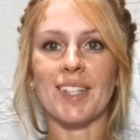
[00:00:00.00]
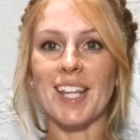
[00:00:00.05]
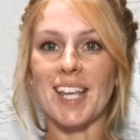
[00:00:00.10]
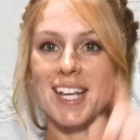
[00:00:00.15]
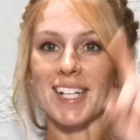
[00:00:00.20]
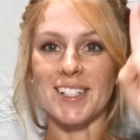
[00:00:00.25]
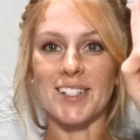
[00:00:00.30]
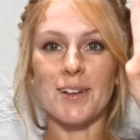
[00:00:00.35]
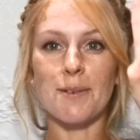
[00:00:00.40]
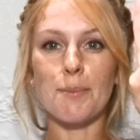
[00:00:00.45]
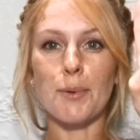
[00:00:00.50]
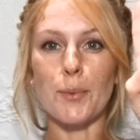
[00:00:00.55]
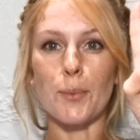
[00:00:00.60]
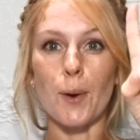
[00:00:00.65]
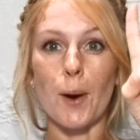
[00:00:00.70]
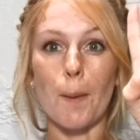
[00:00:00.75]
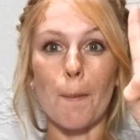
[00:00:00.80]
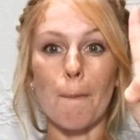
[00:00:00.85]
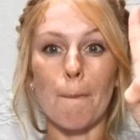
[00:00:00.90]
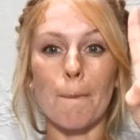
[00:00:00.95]
Example
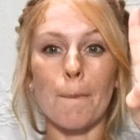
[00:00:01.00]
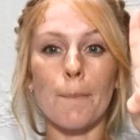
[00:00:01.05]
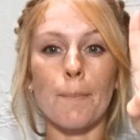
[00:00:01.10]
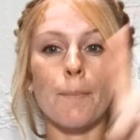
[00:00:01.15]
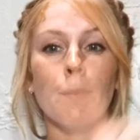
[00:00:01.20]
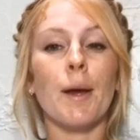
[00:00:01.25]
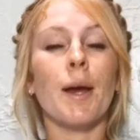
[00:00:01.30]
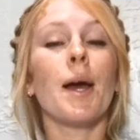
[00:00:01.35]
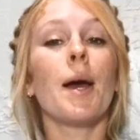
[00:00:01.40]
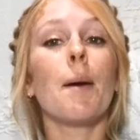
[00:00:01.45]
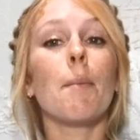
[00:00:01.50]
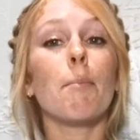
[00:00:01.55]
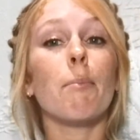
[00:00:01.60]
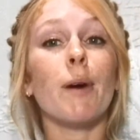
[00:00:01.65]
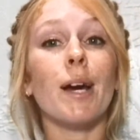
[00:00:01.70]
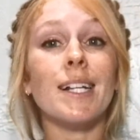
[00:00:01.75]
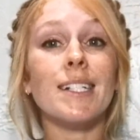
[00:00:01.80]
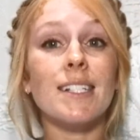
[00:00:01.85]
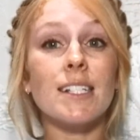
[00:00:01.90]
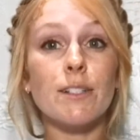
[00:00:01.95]
1.
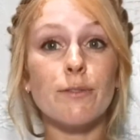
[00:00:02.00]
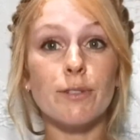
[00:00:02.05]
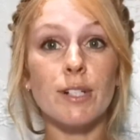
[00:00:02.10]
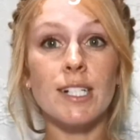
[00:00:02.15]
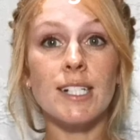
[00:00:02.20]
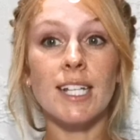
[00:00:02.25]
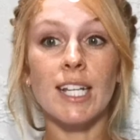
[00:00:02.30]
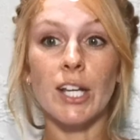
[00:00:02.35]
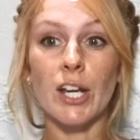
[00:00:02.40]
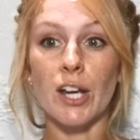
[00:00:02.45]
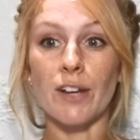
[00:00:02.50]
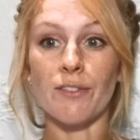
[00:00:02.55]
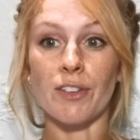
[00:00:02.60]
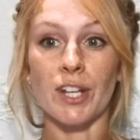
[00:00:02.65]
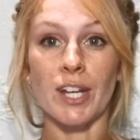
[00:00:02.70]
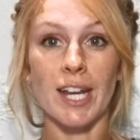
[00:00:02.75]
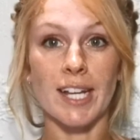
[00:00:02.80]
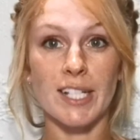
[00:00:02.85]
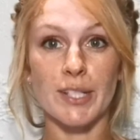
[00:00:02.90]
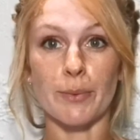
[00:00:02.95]
Practice reading over the
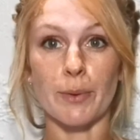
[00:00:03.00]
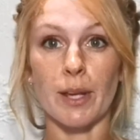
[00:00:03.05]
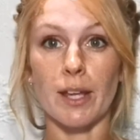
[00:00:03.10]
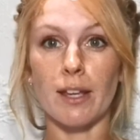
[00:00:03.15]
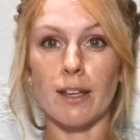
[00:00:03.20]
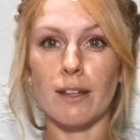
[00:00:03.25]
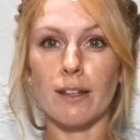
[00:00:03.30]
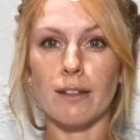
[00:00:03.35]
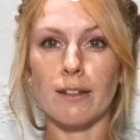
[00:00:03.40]
next week.